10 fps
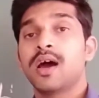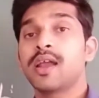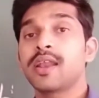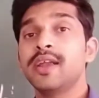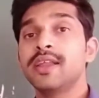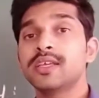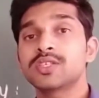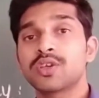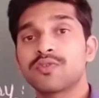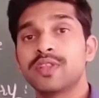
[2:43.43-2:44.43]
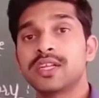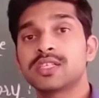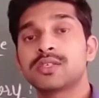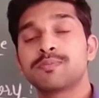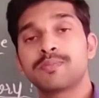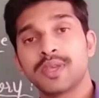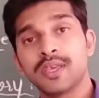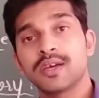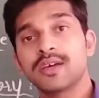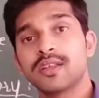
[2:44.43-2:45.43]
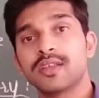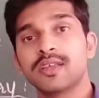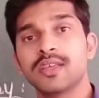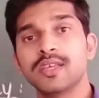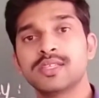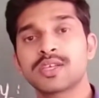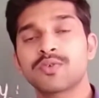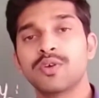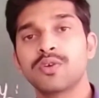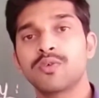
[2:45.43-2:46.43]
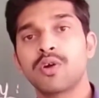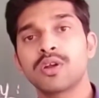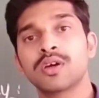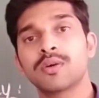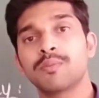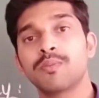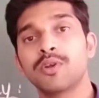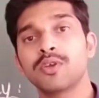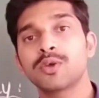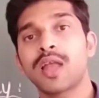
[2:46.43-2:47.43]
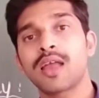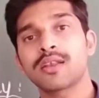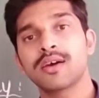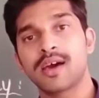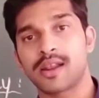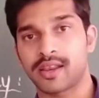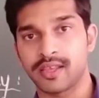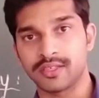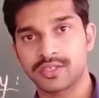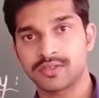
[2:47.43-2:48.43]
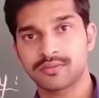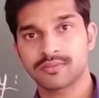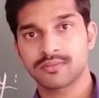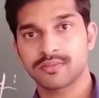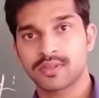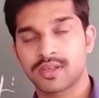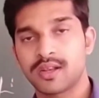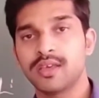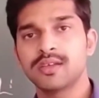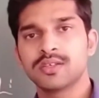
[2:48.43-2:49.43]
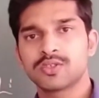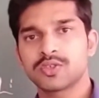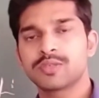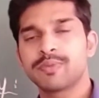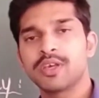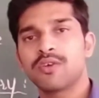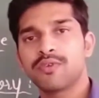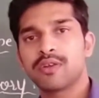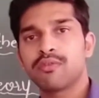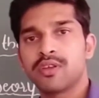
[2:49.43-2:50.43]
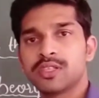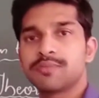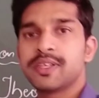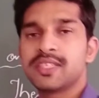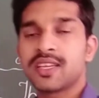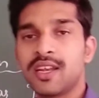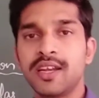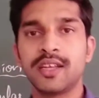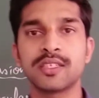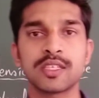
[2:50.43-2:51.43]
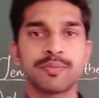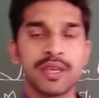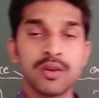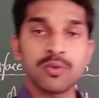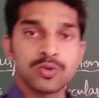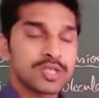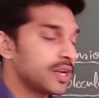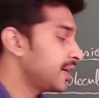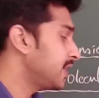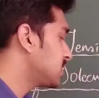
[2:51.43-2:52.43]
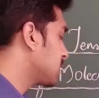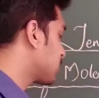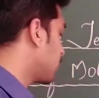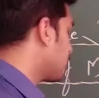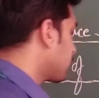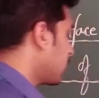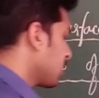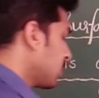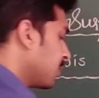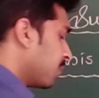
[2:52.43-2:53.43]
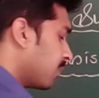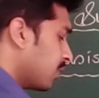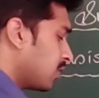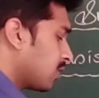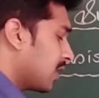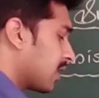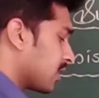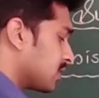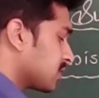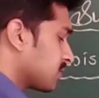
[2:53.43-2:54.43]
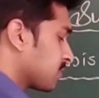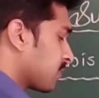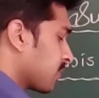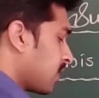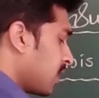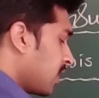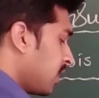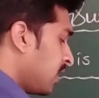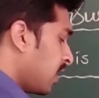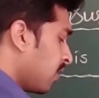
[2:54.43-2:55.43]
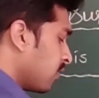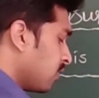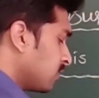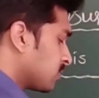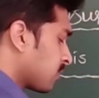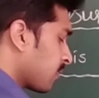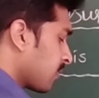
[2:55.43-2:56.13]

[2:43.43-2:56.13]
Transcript: A radius of that sphere is equal to what? Molecular range. Clear? So sphere of influence, basically it is a sphere whose radius is equal to what? Molecular range. Now,